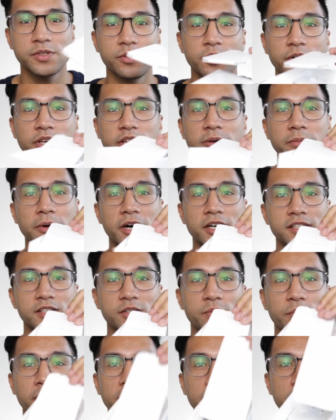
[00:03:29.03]
So in the box
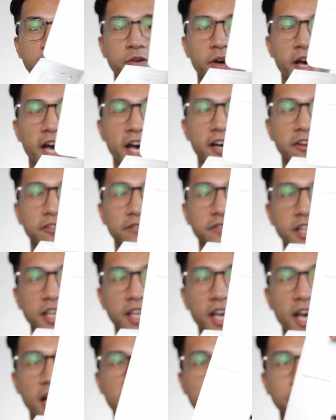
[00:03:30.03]
as well, you have
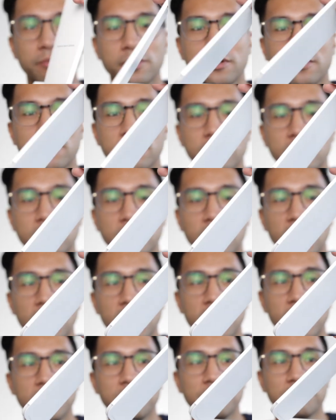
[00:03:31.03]
the Apple
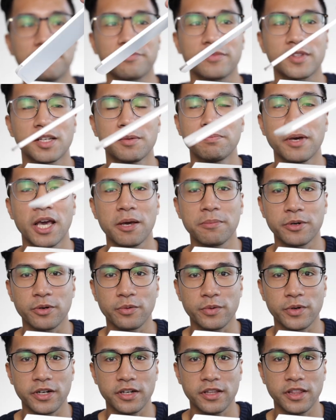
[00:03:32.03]
um,
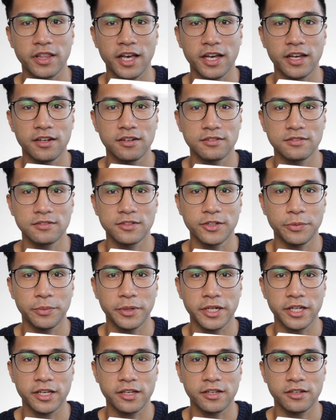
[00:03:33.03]
paperwork that
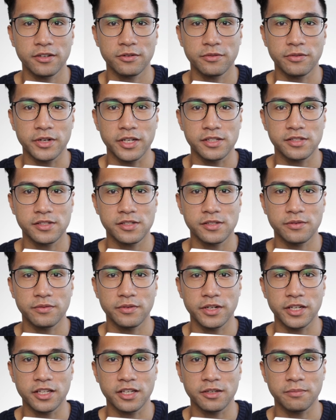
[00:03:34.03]
nobody reads
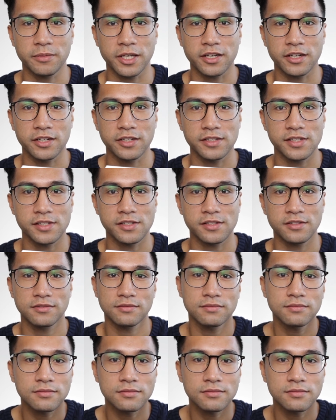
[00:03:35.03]
really because